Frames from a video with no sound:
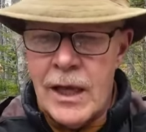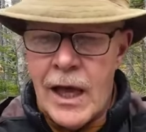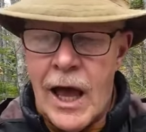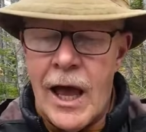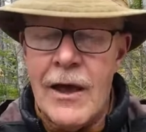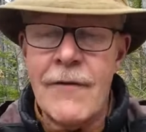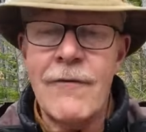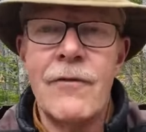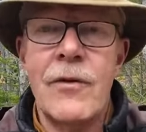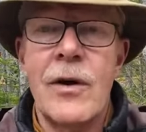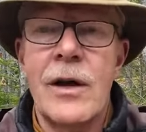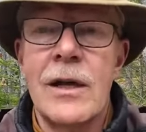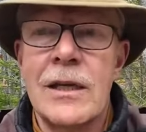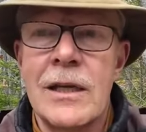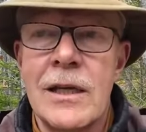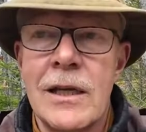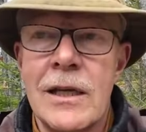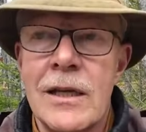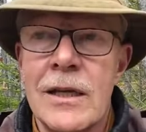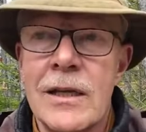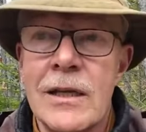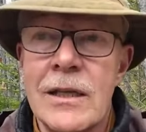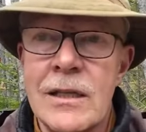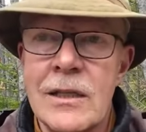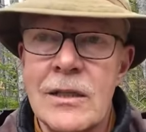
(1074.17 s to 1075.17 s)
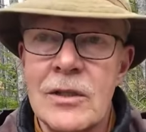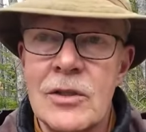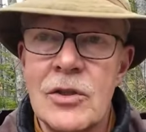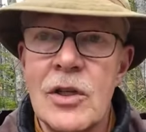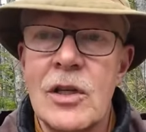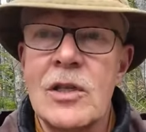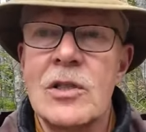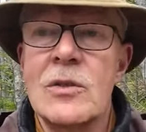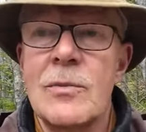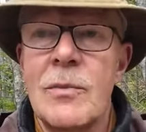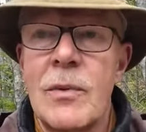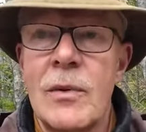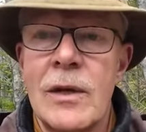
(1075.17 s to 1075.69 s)
I find
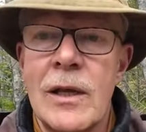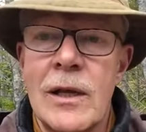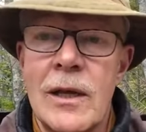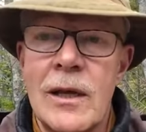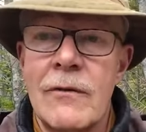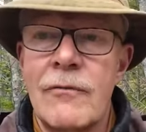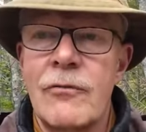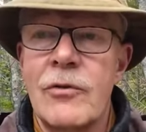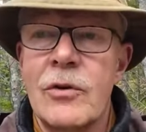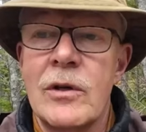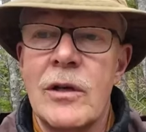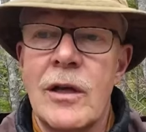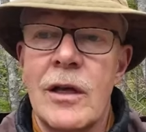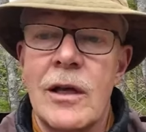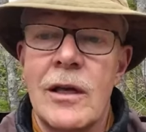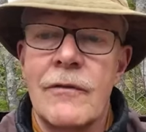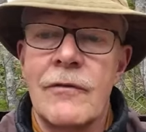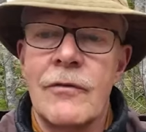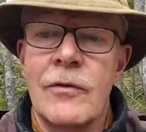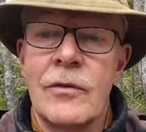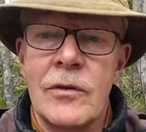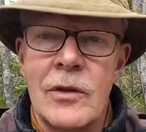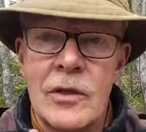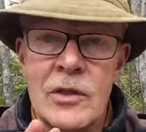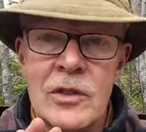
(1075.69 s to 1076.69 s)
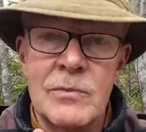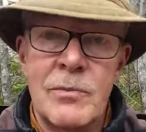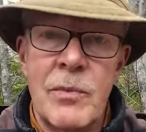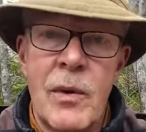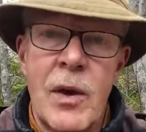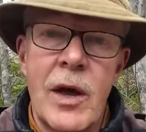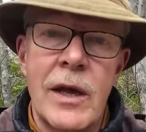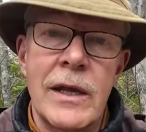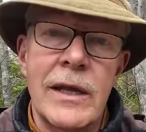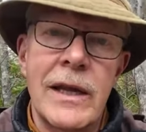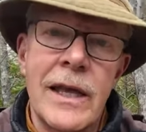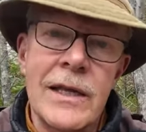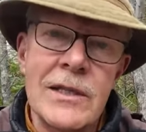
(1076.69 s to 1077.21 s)
just about every knife, the
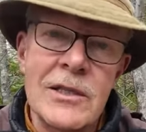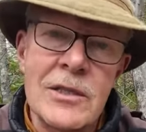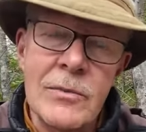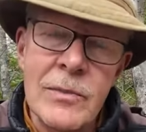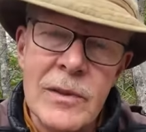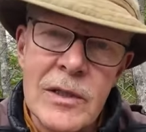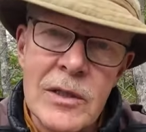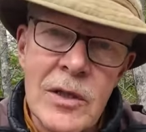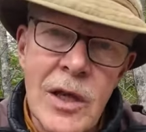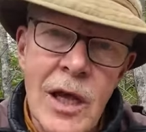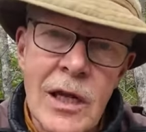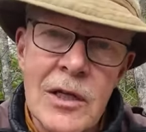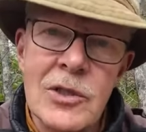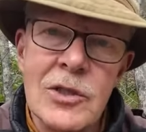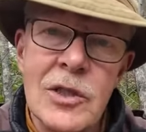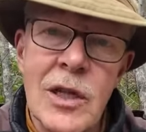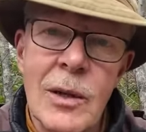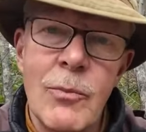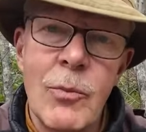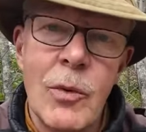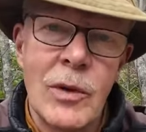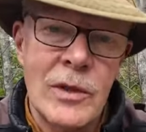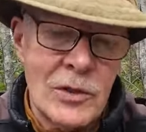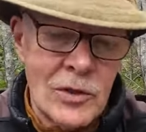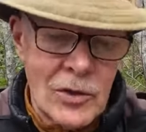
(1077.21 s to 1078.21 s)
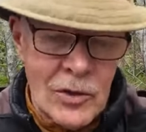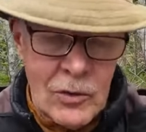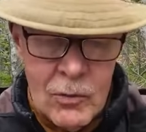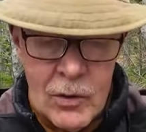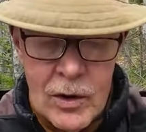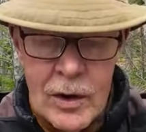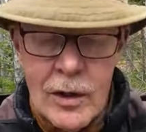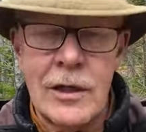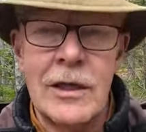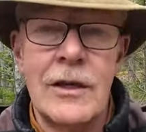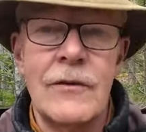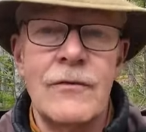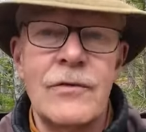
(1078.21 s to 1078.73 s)
spine has to be touched up once in a
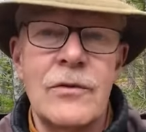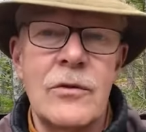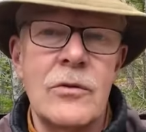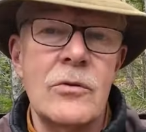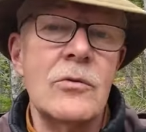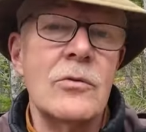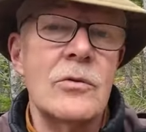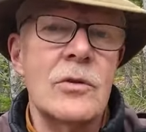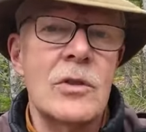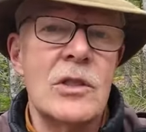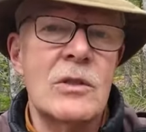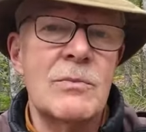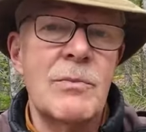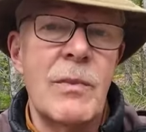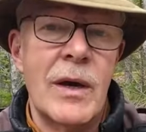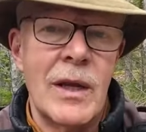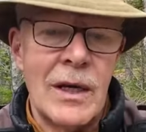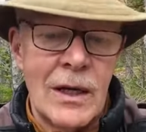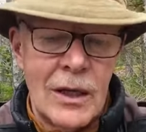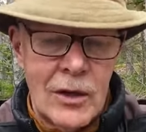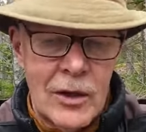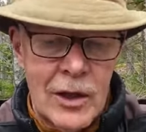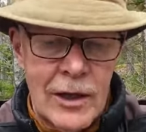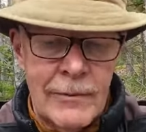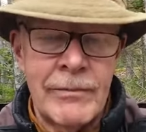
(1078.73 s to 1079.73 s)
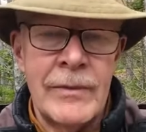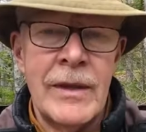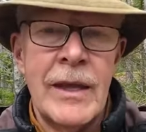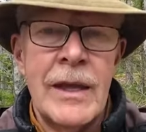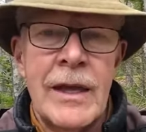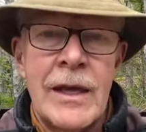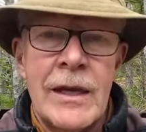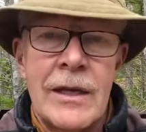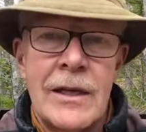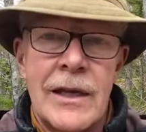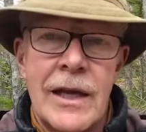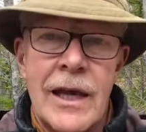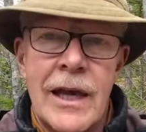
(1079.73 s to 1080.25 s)
while. If you use the spine a lot,
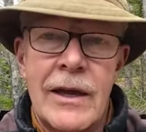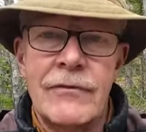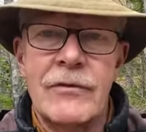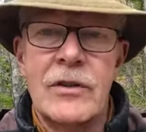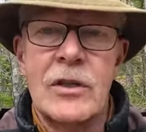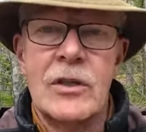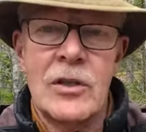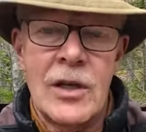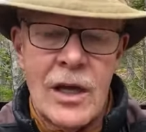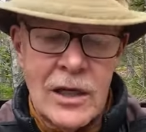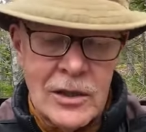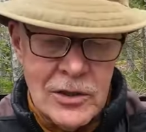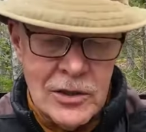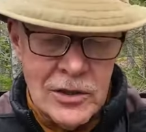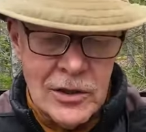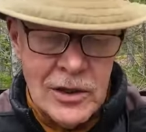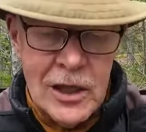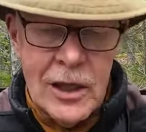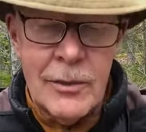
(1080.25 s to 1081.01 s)
you have to touch it